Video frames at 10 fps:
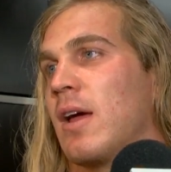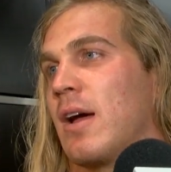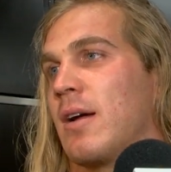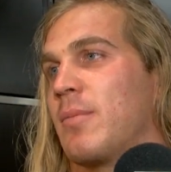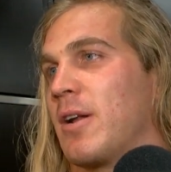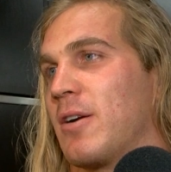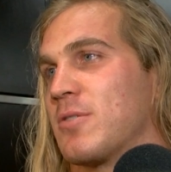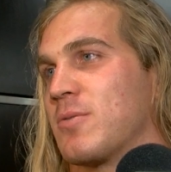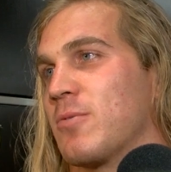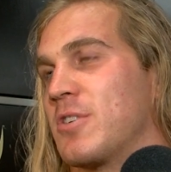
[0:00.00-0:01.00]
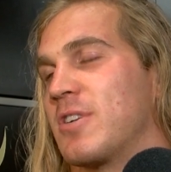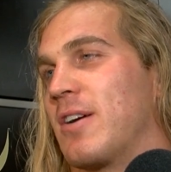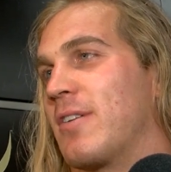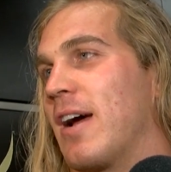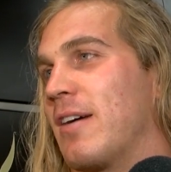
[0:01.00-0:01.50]
I was reaching
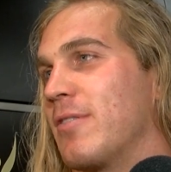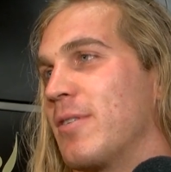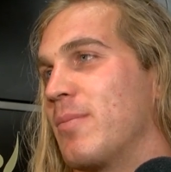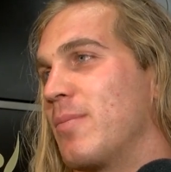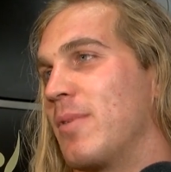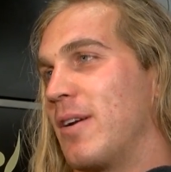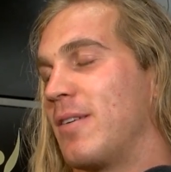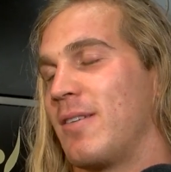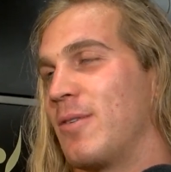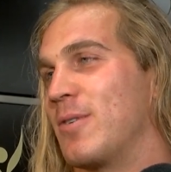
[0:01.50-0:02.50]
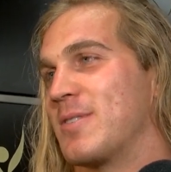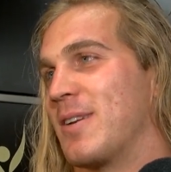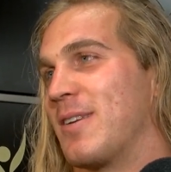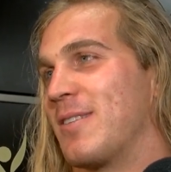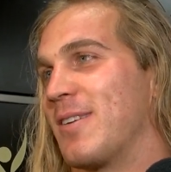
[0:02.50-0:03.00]
out diving, but it
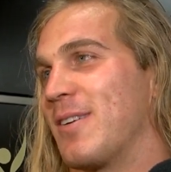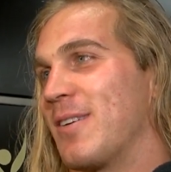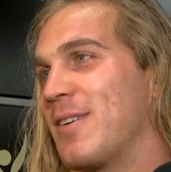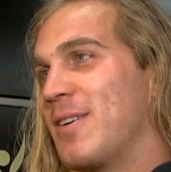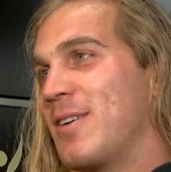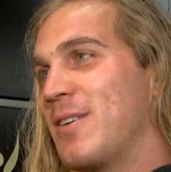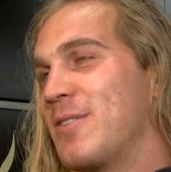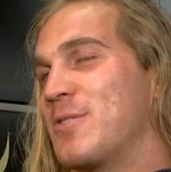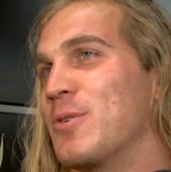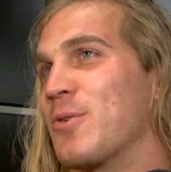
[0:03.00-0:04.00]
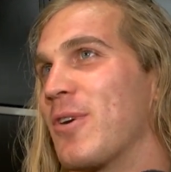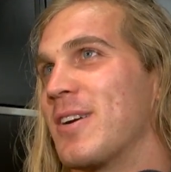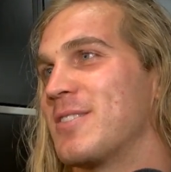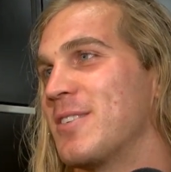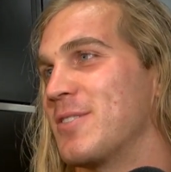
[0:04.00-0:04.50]
wasn't anything too
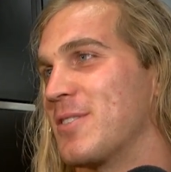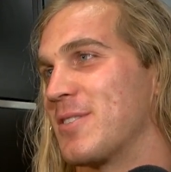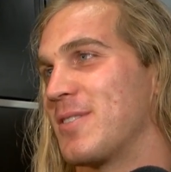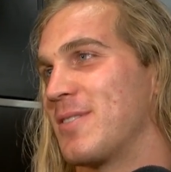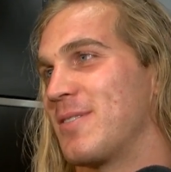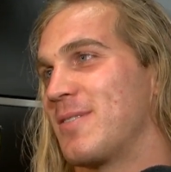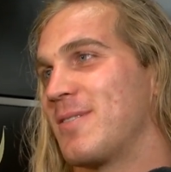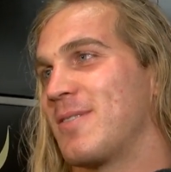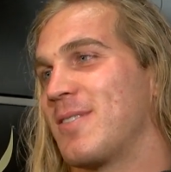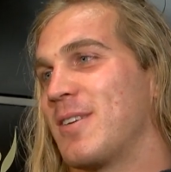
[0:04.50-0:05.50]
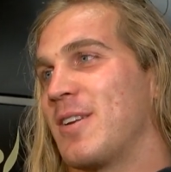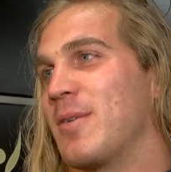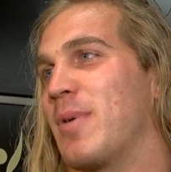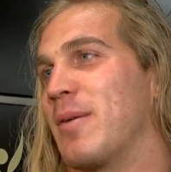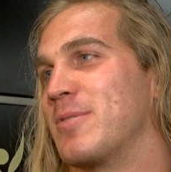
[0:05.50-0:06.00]
crazy. It was just in a
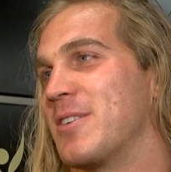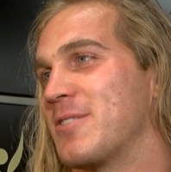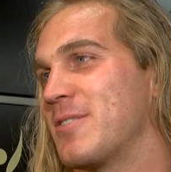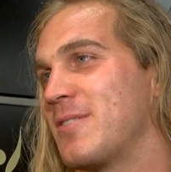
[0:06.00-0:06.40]
bad position.